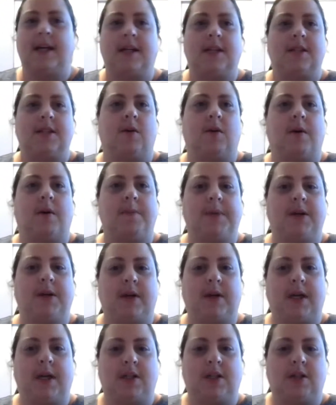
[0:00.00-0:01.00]
So I'm
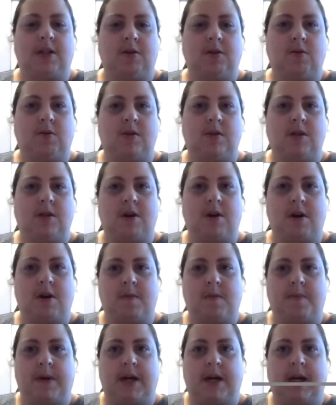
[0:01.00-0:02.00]
going to start
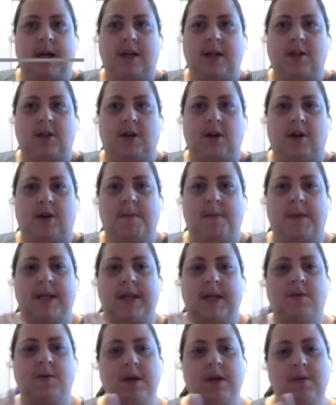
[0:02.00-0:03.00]
by sharing my
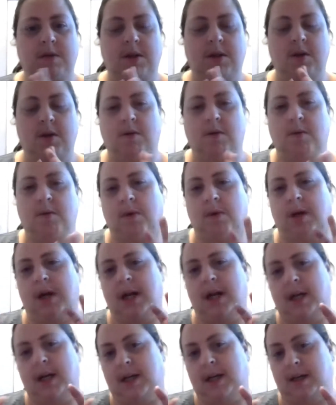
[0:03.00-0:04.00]
screen with you, and we'll
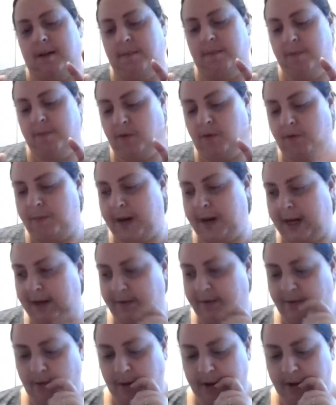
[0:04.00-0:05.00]
kind of move back
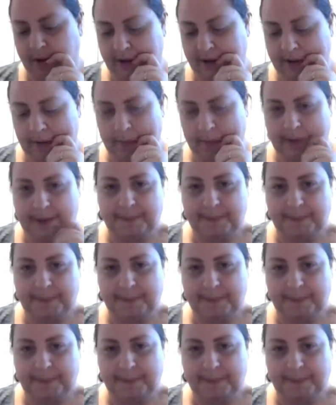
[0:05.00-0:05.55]
and forth a little bit.